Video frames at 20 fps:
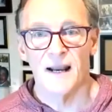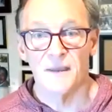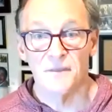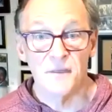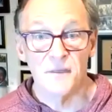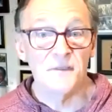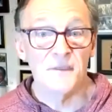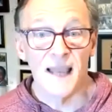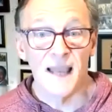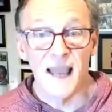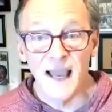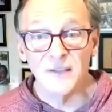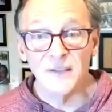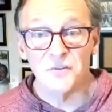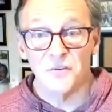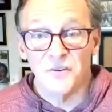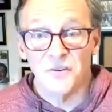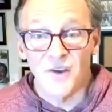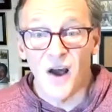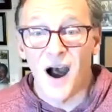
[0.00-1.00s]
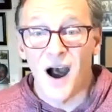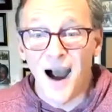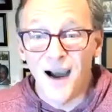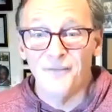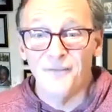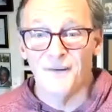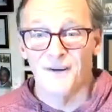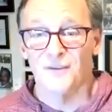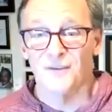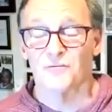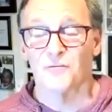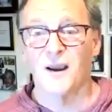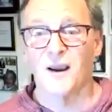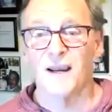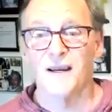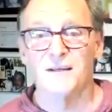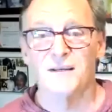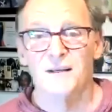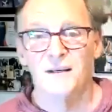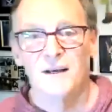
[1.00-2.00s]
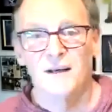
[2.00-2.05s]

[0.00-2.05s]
I think the answer is obvious, right?